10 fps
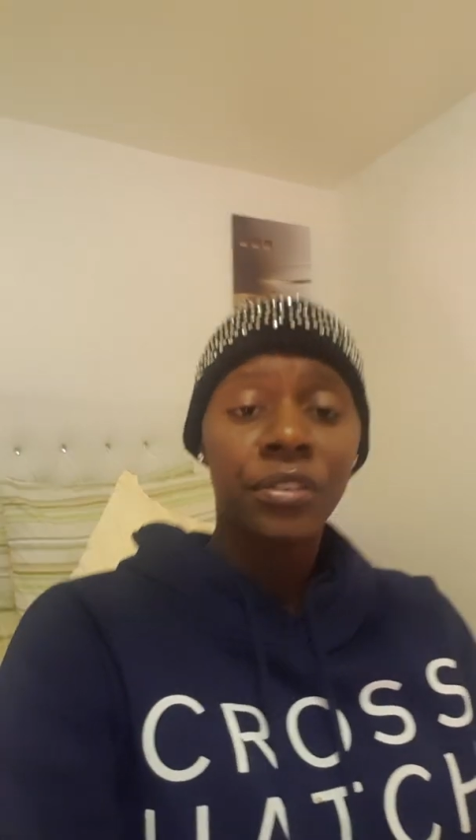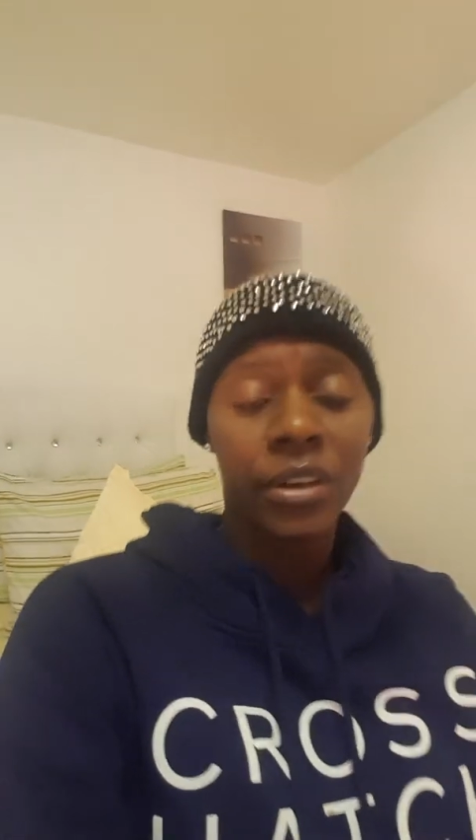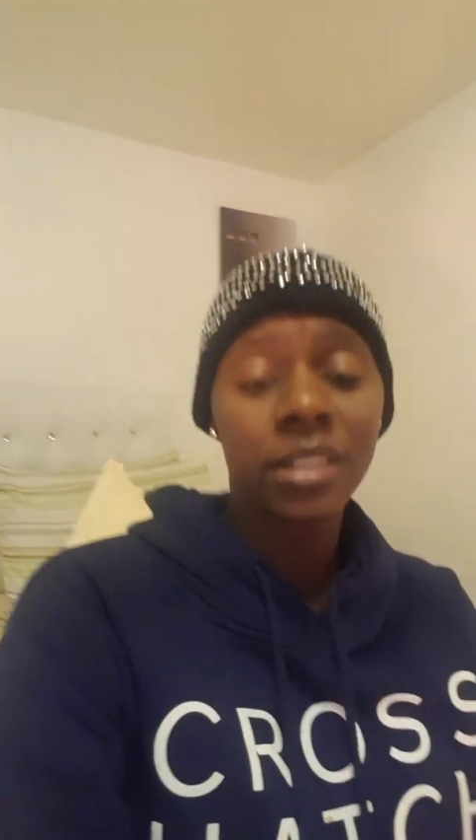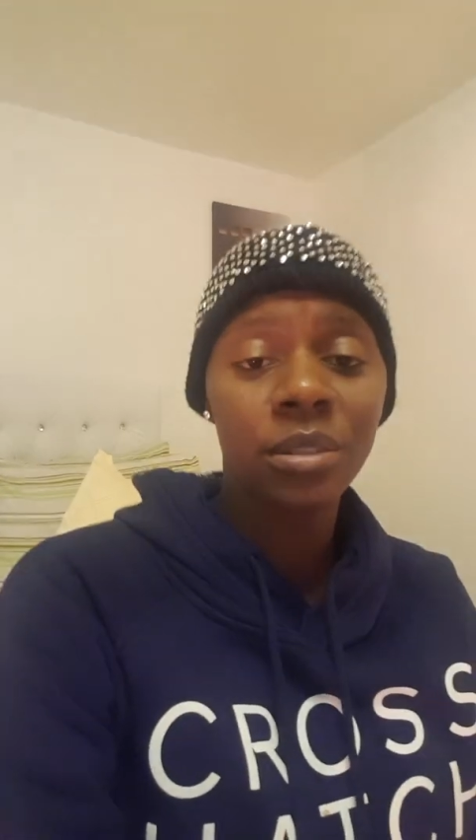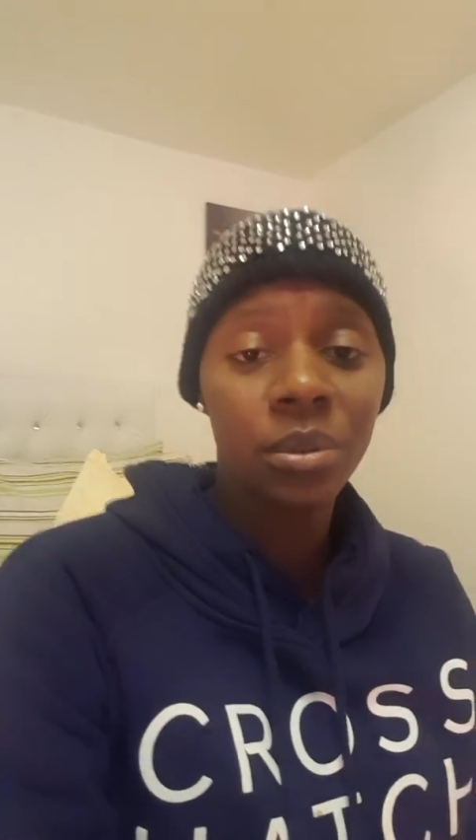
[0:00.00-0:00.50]

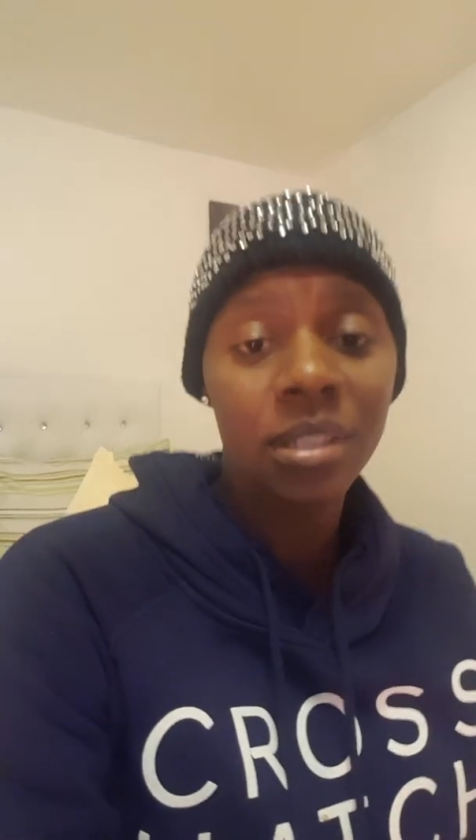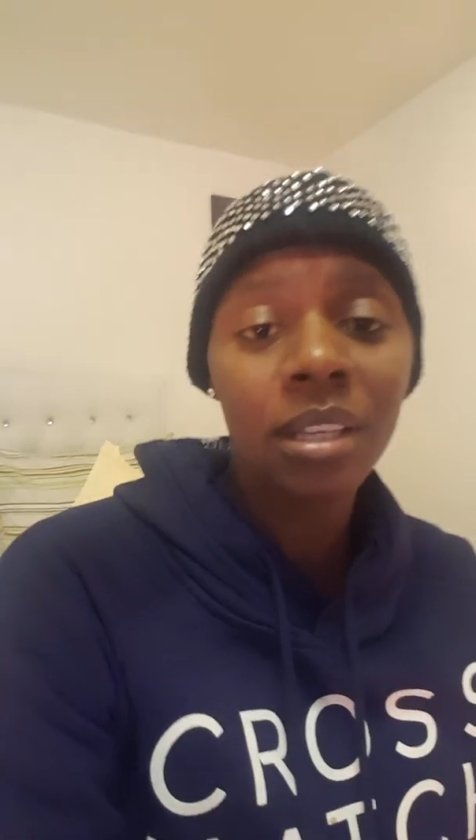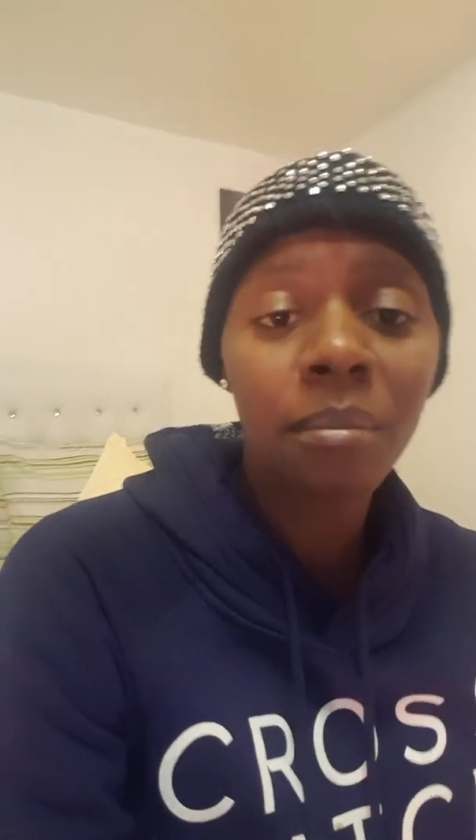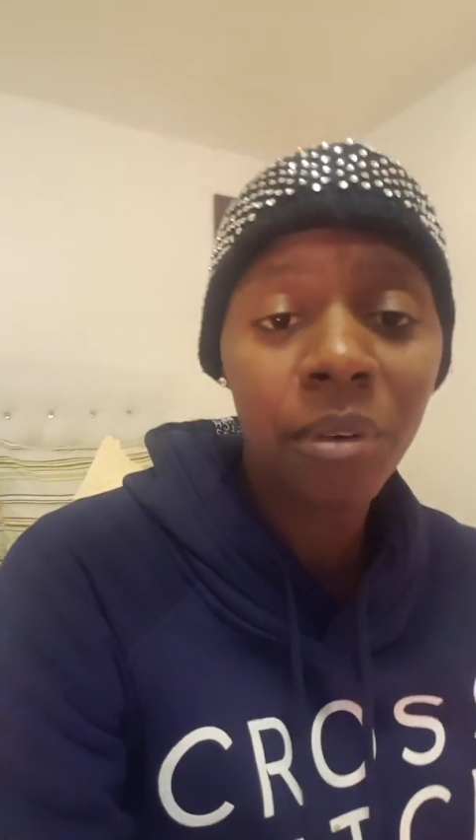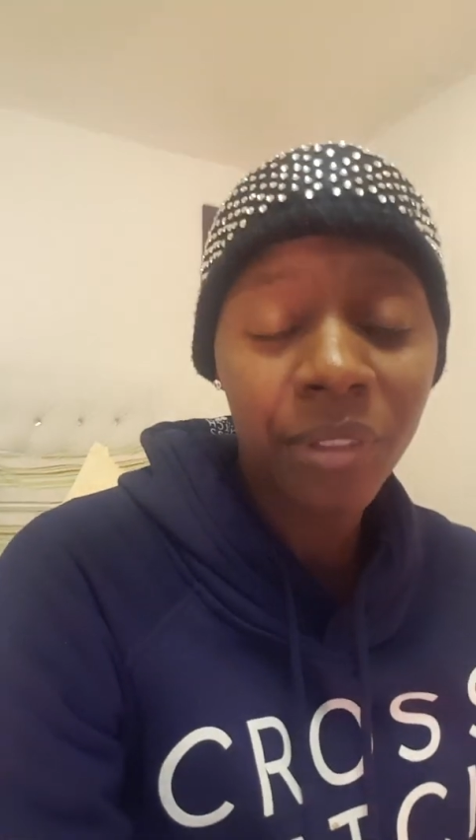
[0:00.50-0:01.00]
friends with
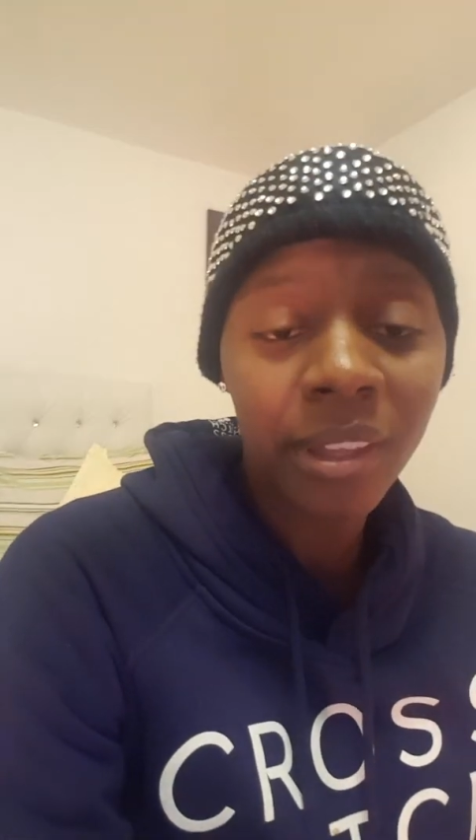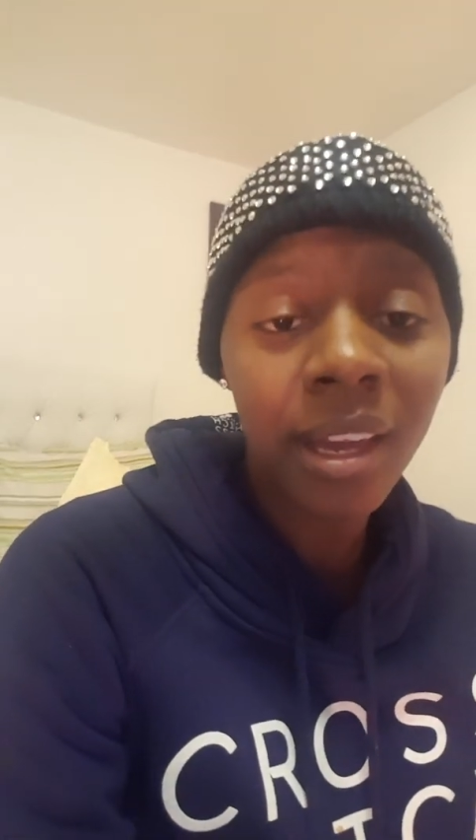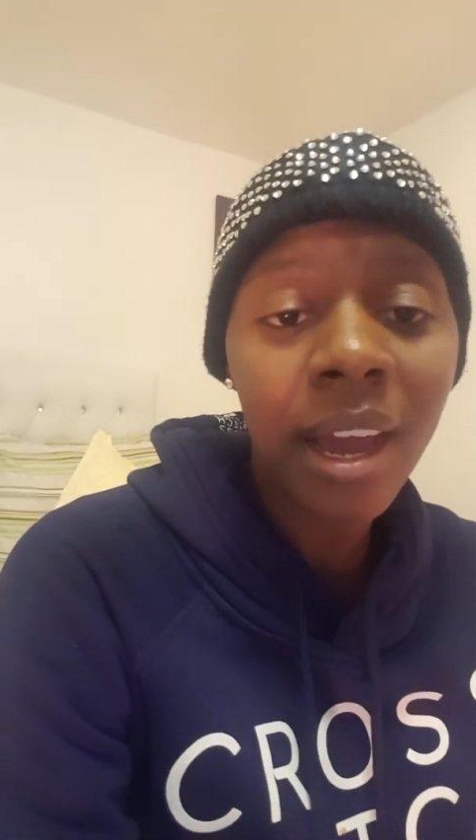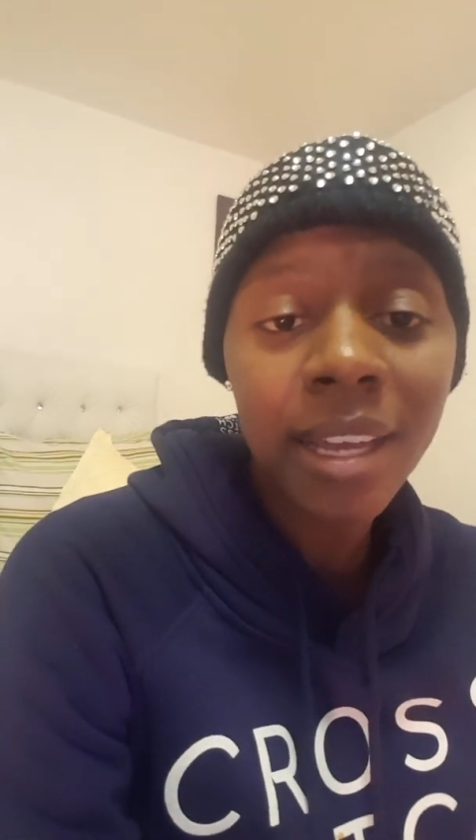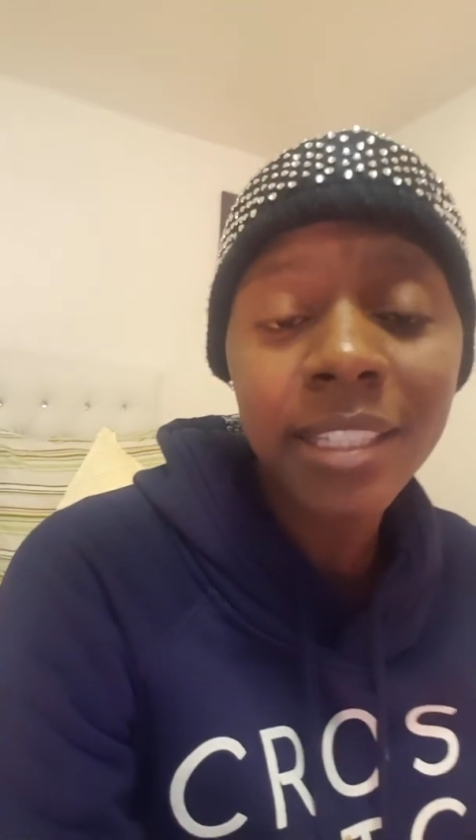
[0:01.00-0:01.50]
some of the
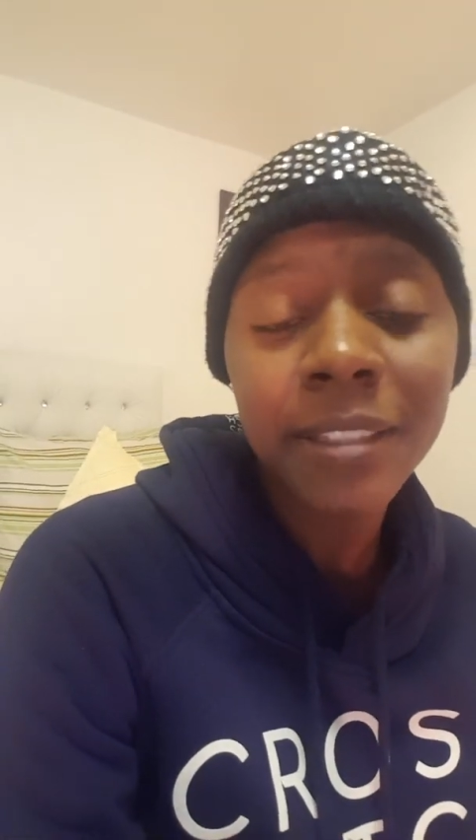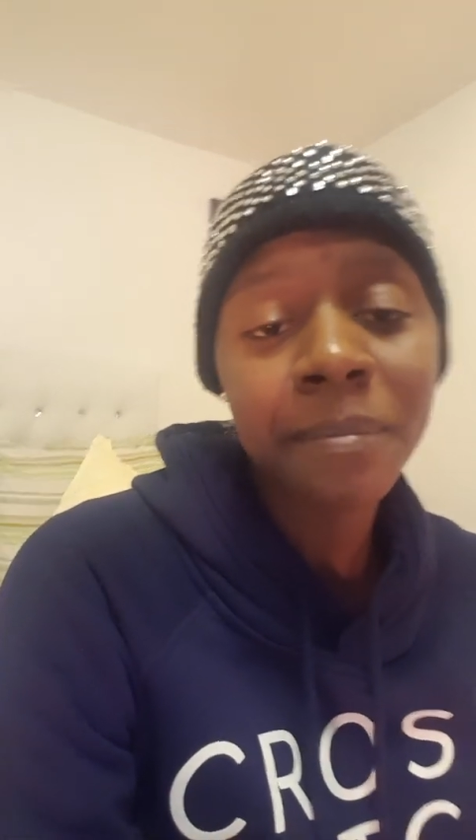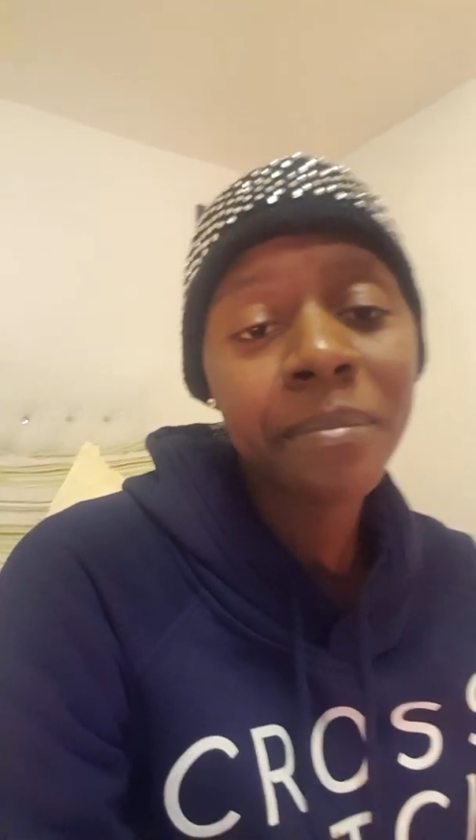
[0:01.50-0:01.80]
guys.